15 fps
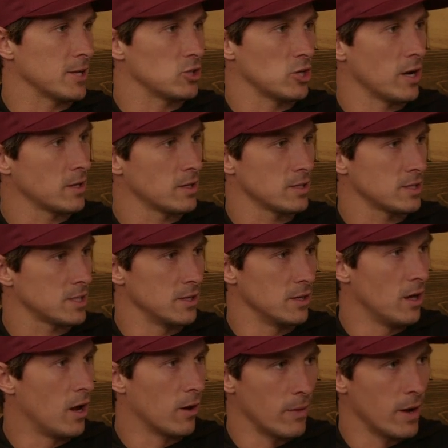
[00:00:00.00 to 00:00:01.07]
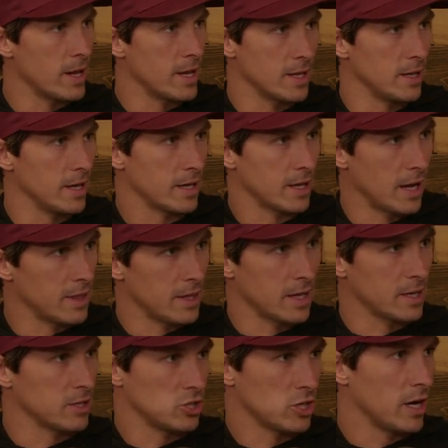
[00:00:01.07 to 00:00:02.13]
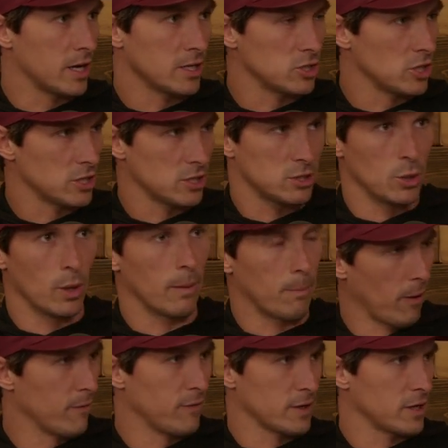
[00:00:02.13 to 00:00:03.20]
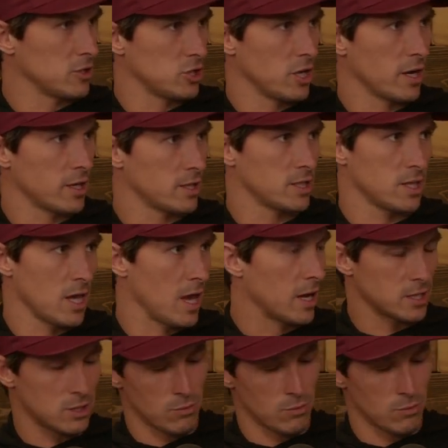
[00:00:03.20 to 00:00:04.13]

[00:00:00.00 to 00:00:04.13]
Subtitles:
Tkachuk still already. Like I think Tkachuk is just doing perfect Tkachuk things.